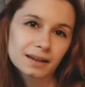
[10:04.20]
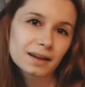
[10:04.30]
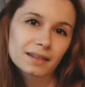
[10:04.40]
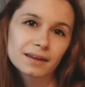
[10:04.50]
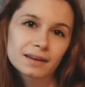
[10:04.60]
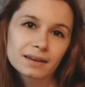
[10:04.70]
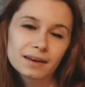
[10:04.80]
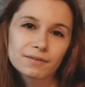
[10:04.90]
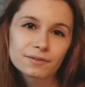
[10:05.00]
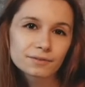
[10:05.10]
anything
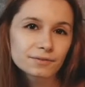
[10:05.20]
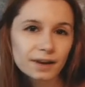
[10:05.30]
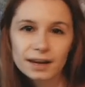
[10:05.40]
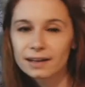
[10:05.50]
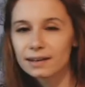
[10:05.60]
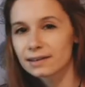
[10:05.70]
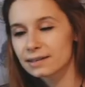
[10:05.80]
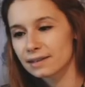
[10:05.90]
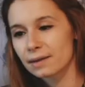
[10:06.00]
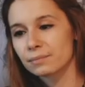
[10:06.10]
even vaguely
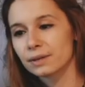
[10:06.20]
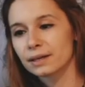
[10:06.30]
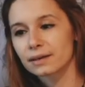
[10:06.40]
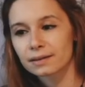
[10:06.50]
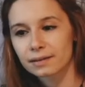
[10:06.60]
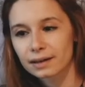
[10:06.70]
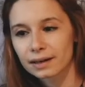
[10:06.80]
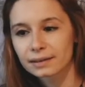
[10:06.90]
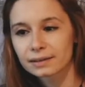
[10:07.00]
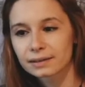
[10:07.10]
resembling a
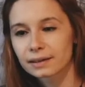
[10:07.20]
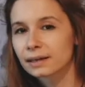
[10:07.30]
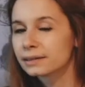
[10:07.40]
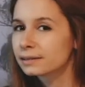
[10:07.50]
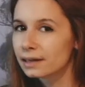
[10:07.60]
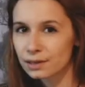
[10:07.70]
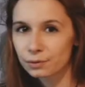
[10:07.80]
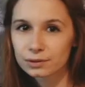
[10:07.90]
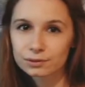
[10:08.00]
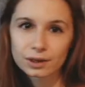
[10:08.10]
threat and
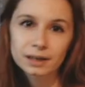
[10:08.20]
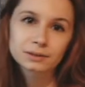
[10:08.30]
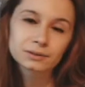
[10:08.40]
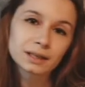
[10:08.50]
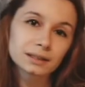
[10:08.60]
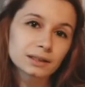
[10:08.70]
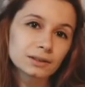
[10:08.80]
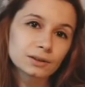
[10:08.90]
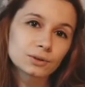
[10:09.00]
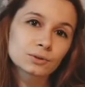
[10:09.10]
anyone trying to get
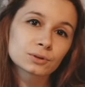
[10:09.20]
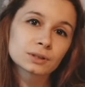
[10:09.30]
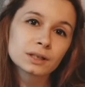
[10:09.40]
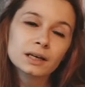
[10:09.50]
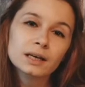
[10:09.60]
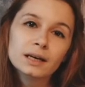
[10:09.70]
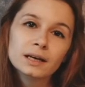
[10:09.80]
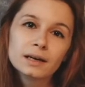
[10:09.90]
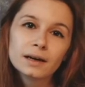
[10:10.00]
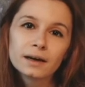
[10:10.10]
close
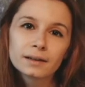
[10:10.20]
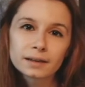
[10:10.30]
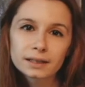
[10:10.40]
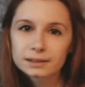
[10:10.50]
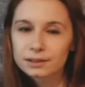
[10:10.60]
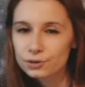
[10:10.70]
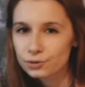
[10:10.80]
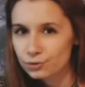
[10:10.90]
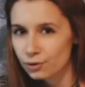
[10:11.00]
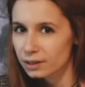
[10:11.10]
his
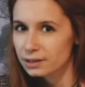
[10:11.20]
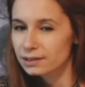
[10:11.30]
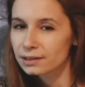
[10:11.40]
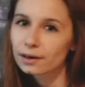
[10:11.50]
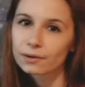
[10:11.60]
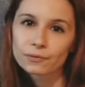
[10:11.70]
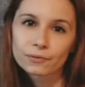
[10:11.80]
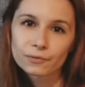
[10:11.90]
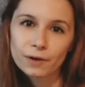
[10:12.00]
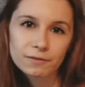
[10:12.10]
distrust of
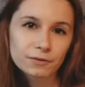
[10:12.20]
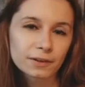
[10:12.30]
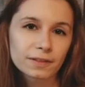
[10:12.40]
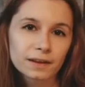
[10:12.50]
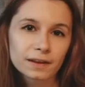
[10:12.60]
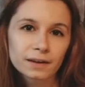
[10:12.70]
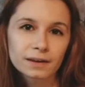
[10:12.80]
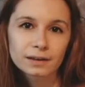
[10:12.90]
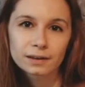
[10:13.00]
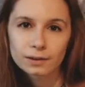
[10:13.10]

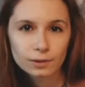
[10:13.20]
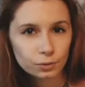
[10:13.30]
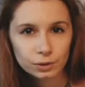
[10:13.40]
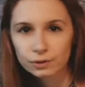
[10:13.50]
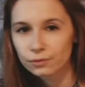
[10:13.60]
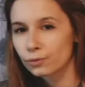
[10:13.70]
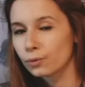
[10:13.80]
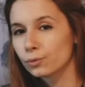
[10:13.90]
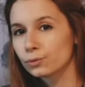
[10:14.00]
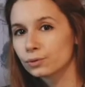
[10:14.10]
everything, including
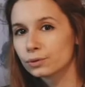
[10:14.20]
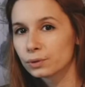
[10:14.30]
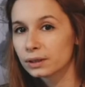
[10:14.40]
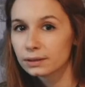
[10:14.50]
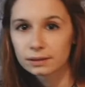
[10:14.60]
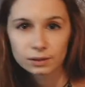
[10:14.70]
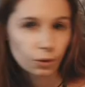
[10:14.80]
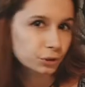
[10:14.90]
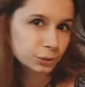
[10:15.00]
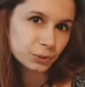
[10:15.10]
food, with the
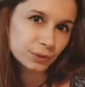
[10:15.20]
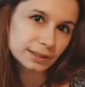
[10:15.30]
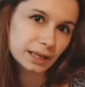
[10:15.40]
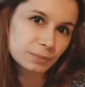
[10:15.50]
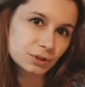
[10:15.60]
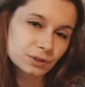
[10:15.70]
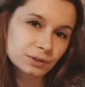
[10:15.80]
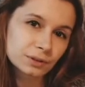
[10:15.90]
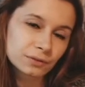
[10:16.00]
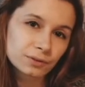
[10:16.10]
notable
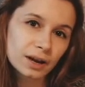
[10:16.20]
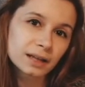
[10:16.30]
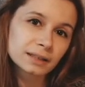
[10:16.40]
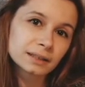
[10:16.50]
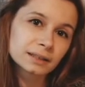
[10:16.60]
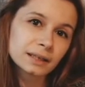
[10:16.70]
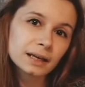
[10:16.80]
exception of Rand,